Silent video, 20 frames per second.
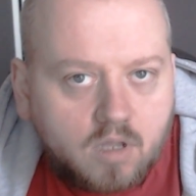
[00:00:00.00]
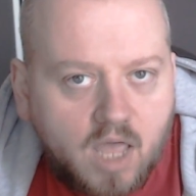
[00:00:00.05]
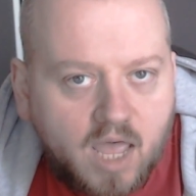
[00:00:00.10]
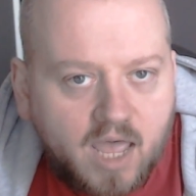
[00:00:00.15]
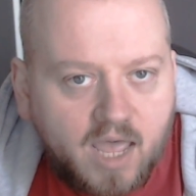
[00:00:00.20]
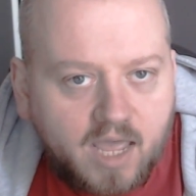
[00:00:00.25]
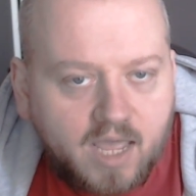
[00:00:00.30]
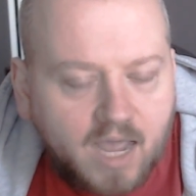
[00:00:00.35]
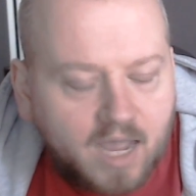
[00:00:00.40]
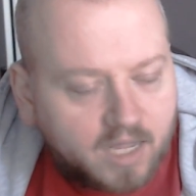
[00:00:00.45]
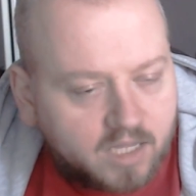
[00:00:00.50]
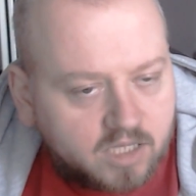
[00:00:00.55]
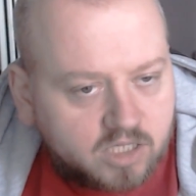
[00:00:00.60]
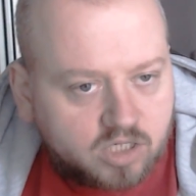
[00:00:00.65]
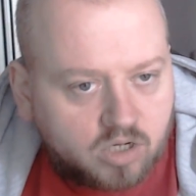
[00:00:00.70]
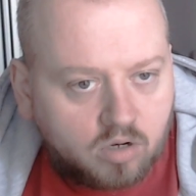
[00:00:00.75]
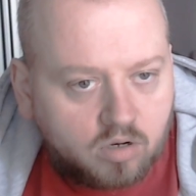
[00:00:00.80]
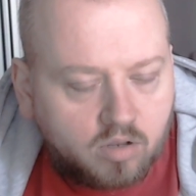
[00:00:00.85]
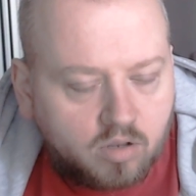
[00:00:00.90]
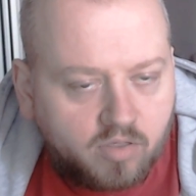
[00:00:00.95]
a
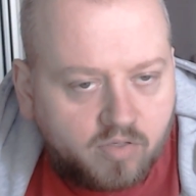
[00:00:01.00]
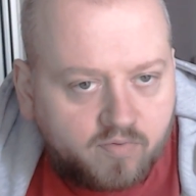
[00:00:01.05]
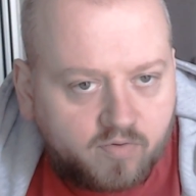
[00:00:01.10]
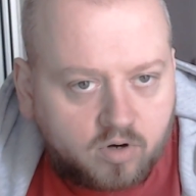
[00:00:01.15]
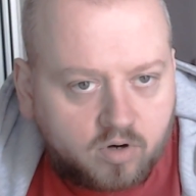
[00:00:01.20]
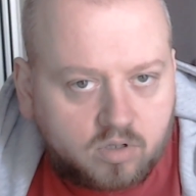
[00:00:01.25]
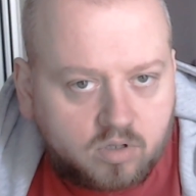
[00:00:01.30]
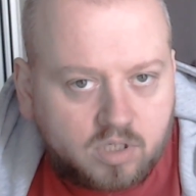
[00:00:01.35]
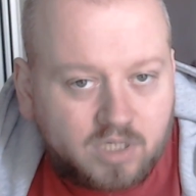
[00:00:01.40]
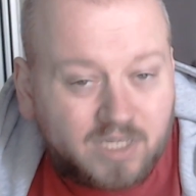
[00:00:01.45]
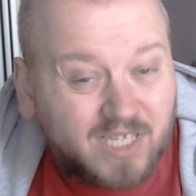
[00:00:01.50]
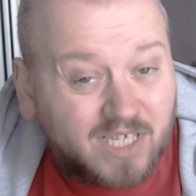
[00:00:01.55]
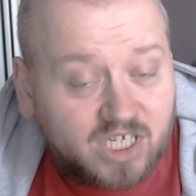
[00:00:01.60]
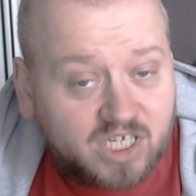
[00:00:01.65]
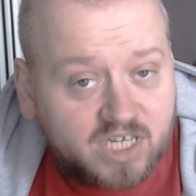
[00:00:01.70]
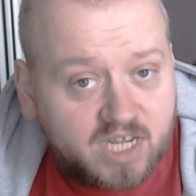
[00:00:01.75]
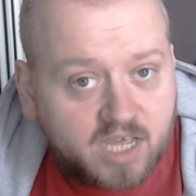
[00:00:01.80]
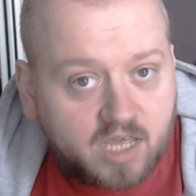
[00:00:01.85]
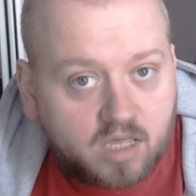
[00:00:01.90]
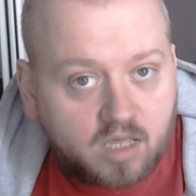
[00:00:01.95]
hands-on throttle and
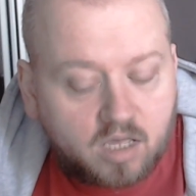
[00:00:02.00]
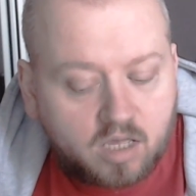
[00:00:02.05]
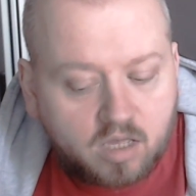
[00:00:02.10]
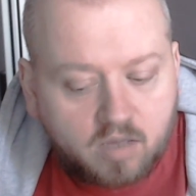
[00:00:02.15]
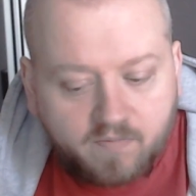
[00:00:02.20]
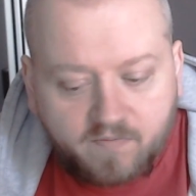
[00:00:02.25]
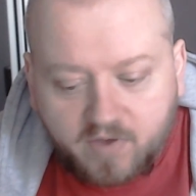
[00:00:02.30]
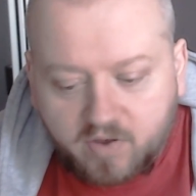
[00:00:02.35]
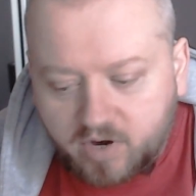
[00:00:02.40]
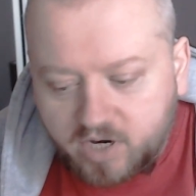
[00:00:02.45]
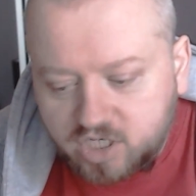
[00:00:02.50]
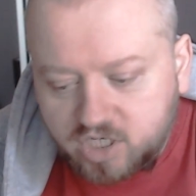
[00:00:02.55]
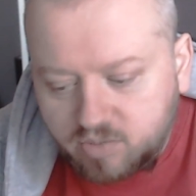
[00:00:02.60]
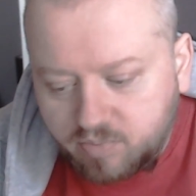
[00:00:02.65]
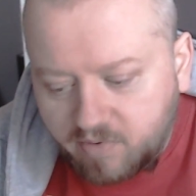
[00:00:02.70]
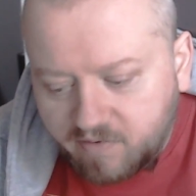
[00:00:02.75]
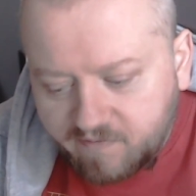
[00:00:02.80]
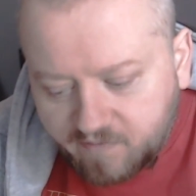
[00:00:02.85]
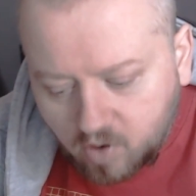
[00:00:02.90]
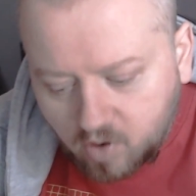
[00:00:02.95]
stick configuration
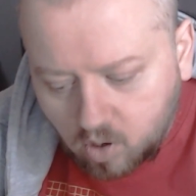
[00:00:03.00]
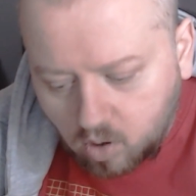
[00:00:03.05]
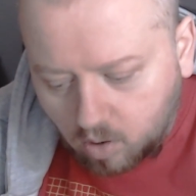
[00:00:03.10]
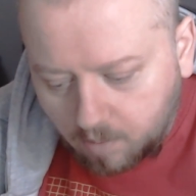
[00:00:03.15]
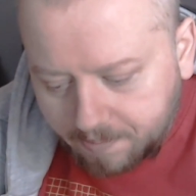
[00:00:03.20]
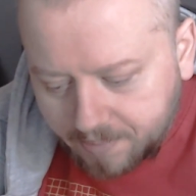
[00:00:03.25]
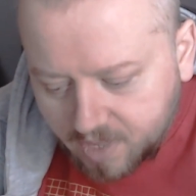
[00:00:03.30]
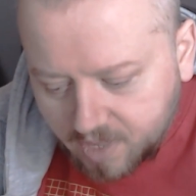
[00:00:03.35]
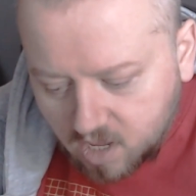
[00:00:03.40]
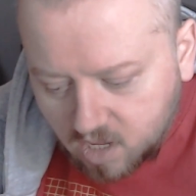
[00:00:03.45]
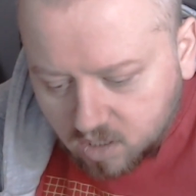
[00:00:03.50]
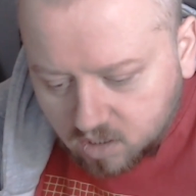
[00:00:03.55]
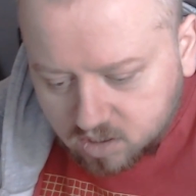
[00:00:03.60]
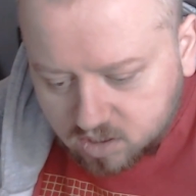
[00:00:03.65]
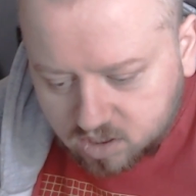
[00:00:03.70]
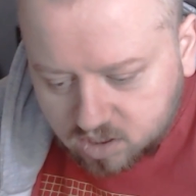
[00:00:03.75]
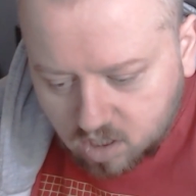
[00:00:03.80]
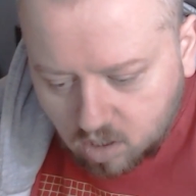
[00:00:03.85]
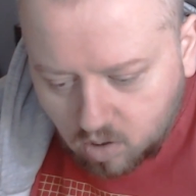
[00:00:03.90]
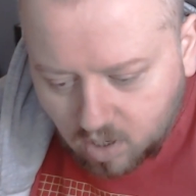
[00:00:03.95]
before,
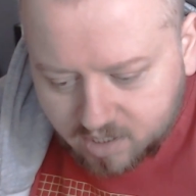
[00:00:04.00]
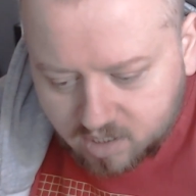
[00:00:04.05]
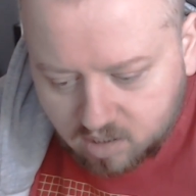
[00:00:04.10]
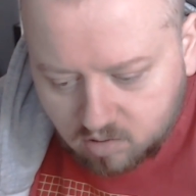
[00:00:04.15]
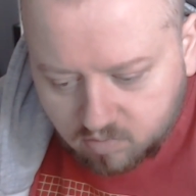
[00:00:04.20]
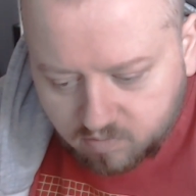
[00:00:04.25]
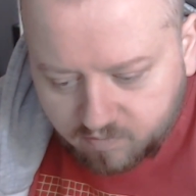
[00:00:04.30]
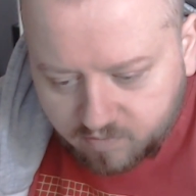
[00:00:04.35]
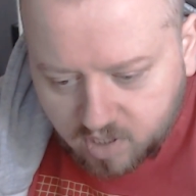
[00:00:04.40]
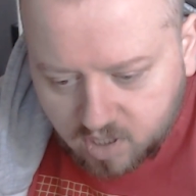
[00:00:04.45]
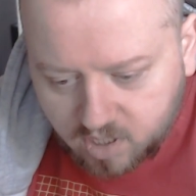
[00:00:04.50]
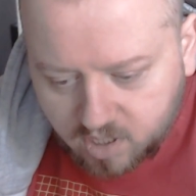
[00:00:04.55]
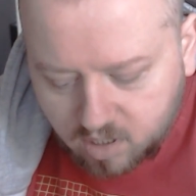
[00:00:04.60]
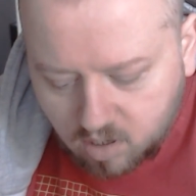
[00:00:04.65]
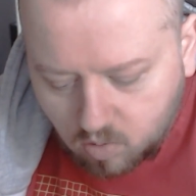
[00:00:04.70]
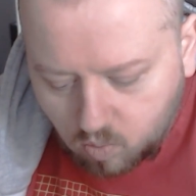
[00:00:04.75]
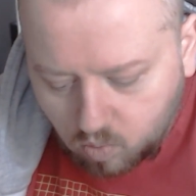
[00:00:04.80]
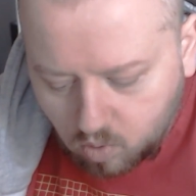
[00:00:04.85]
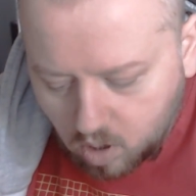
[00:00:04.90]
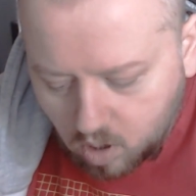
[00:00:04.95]
so I don't really
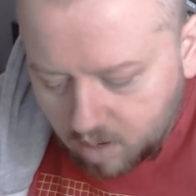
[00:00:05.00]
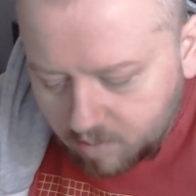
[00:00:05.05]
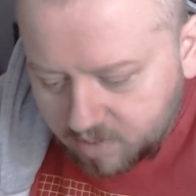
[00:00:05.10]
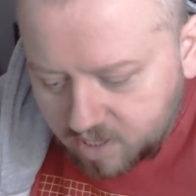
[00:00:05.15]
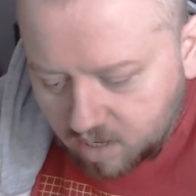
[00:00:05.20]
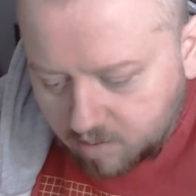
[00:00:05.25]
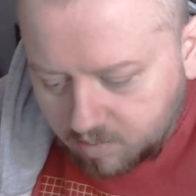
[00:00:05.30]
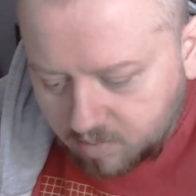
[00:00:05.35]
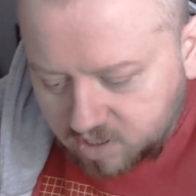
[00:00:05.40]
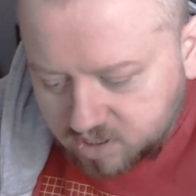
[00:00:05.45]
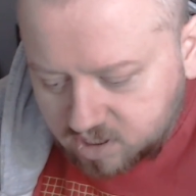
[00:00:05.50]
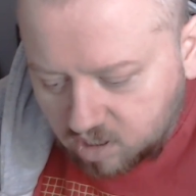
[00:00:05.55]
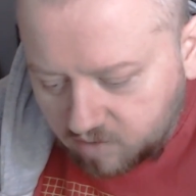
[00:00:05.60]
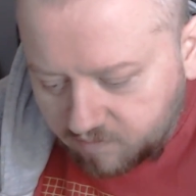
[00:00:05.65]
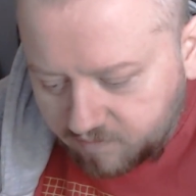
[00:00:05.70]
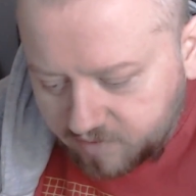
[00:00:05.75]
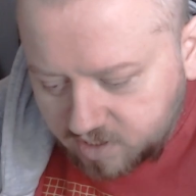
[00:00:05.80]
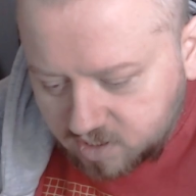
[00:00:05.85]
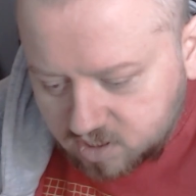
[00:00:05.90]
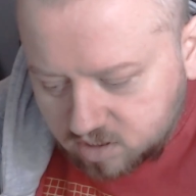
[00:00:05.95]
know what I'm getting
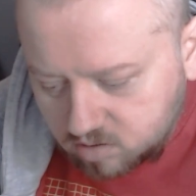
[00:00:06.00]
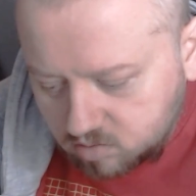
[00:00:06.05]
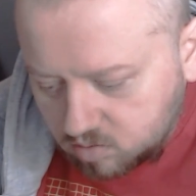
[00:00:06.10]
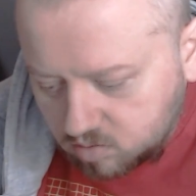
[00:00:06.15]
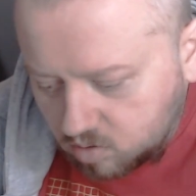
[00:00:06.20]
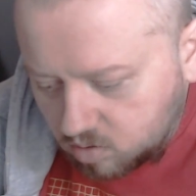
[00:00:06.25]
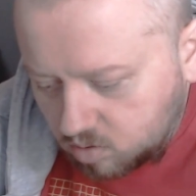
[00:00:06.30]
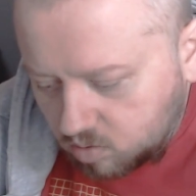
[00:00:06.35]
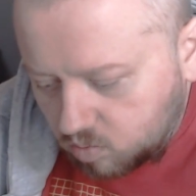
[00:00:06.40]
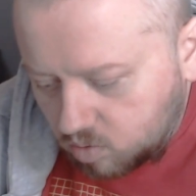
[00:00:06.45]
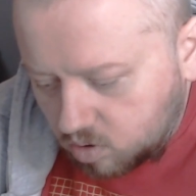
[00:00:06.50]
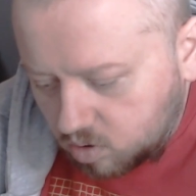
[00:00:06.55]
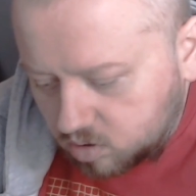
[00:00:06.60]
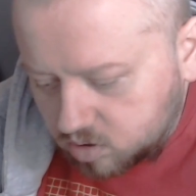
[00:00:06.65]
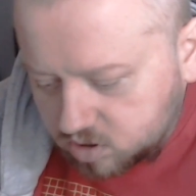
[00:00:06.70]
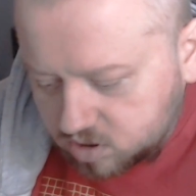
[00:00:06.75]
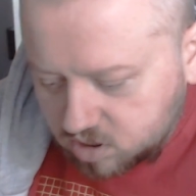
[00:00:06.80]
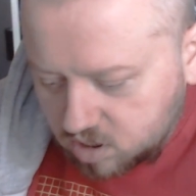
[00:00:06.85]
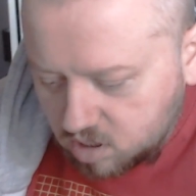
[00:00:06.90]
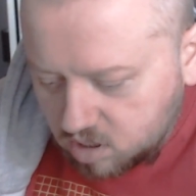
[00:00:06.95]
myself into or
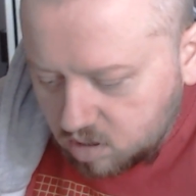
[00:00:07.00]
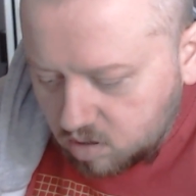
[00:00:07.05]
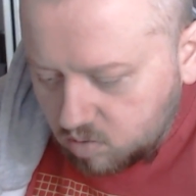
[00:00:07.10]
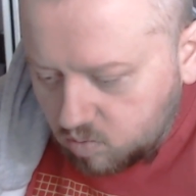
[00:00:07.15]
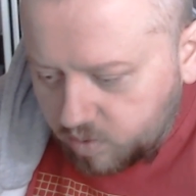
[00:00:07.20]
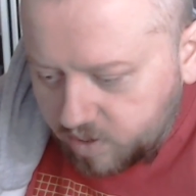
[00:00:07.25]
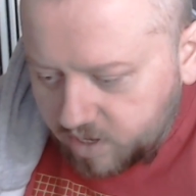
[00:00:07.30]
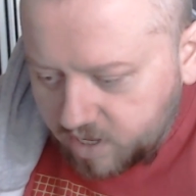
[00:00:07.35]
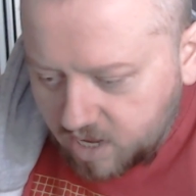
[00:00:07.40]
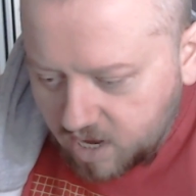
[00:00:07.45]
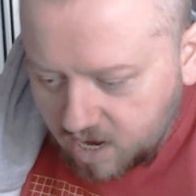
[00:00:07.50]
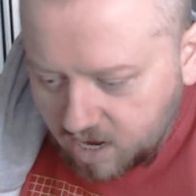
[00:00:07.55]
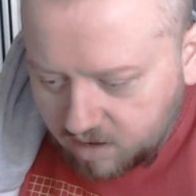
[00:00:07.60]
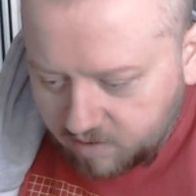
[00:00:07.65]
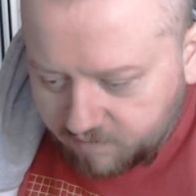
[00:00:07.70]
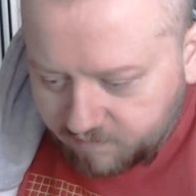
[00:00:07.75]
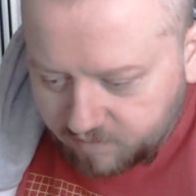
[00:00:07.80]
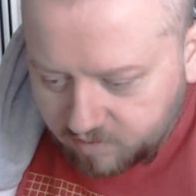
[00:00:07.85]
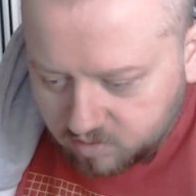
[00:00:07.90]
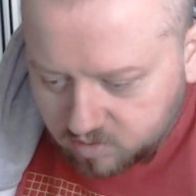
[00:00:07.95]
what we
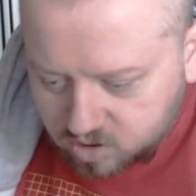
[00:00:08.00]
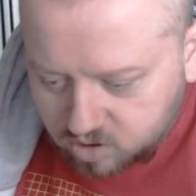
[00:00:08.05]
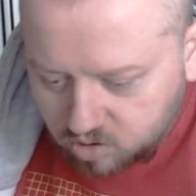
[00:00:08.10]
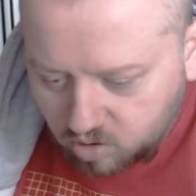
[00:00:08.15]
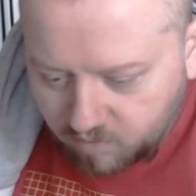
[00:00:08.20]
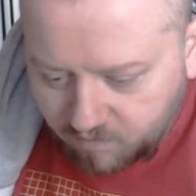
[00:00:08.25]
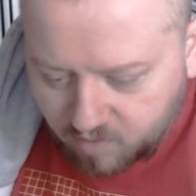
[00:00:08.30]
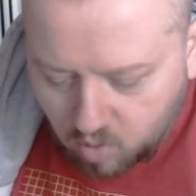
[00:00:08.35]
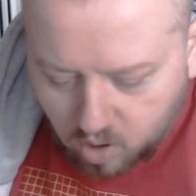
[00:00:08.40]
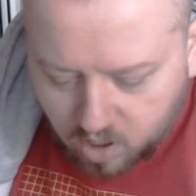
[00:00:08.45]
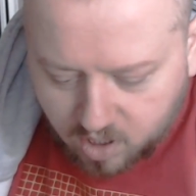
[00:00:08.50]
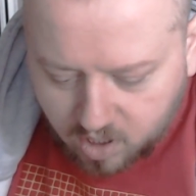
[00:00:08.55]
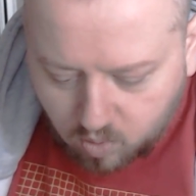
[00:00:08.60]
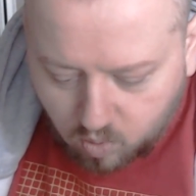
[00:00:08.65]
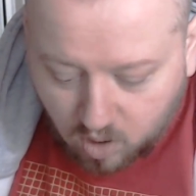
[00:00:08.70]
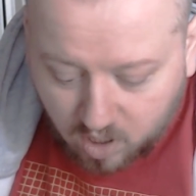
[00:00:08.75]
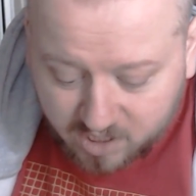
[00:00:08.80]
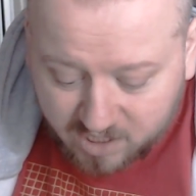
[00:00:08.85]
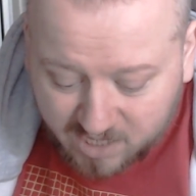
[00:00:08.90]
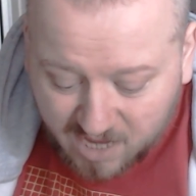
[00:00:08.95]
have sort of
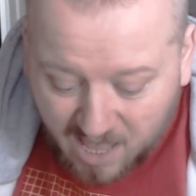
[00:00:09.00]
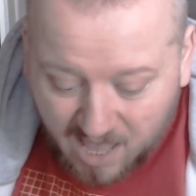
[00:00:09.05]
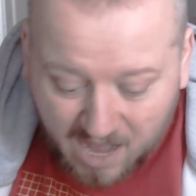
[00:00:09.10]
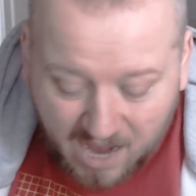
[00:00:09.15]
quality-wise.